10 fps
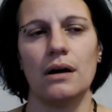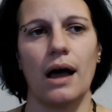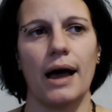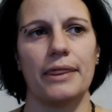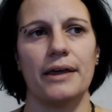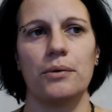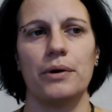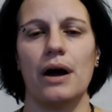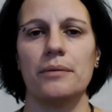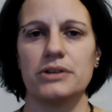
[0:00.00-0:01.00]
And that way
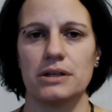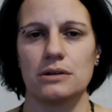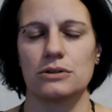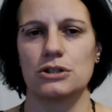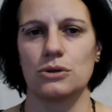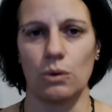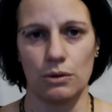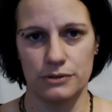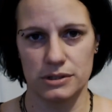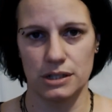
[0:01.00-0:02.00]
I'm taking control of
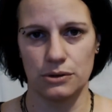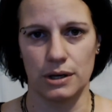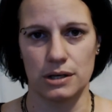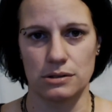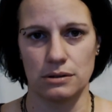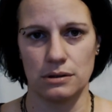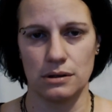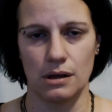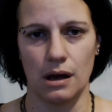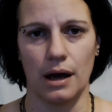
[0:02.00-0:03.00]
the situation.
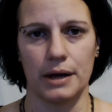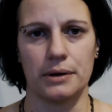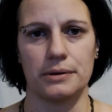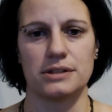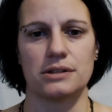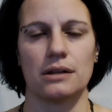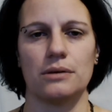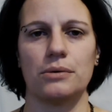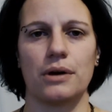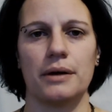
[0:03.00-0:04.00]
I know exactly
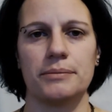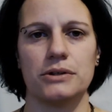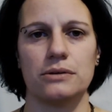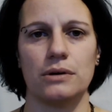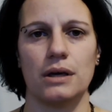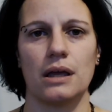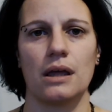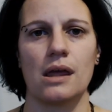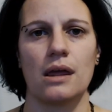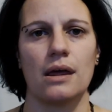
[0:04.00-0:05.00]
what I'm doing,
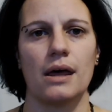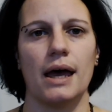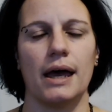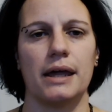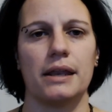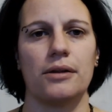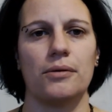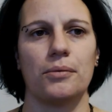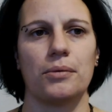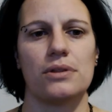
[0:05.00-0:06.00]
and
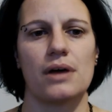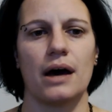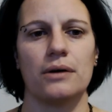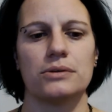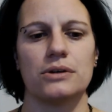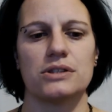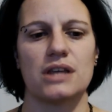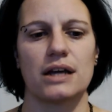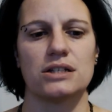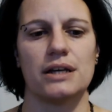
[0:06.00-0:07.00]
without us
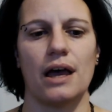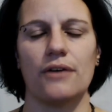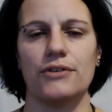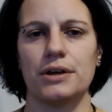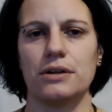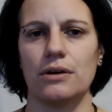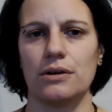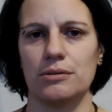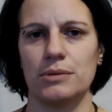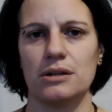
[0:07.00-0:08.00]
actually having an
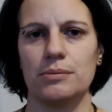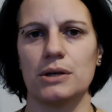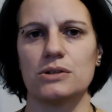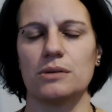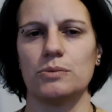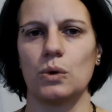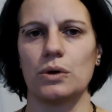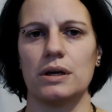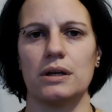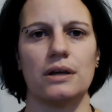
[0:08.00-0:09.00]
argument, because I'm not
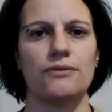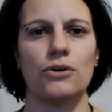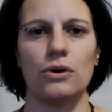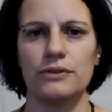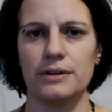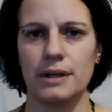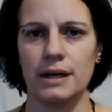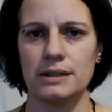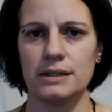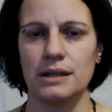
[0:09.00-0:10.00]
getting involved in
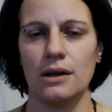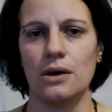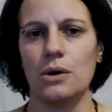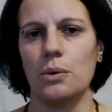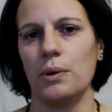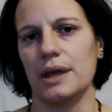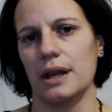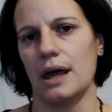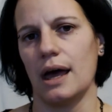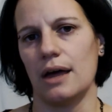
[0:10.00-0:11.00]
that, we can
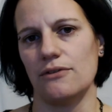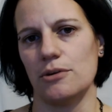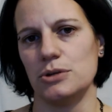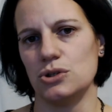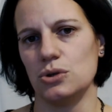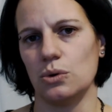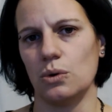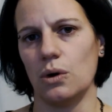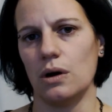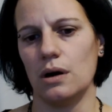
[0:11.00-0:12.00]
have a
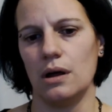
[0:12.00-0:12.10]
mature